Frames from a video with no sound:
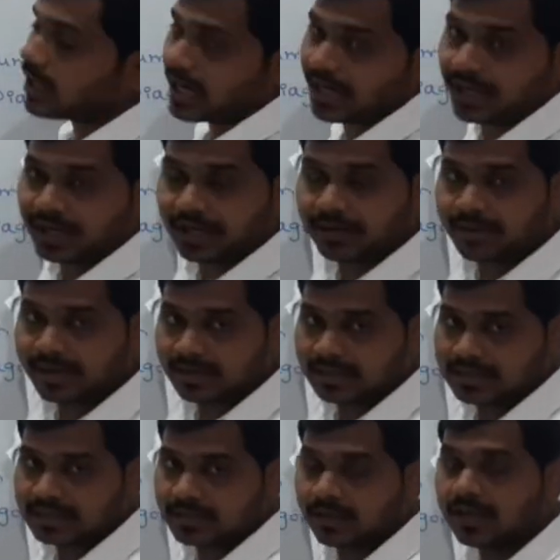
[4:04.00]
identity
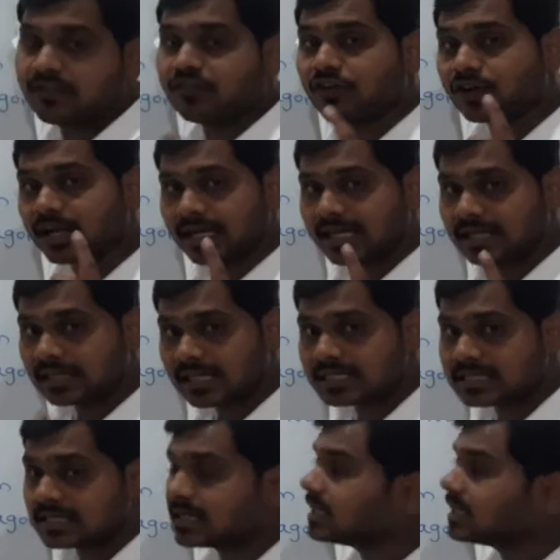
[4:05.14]
matrix. If you are getting this,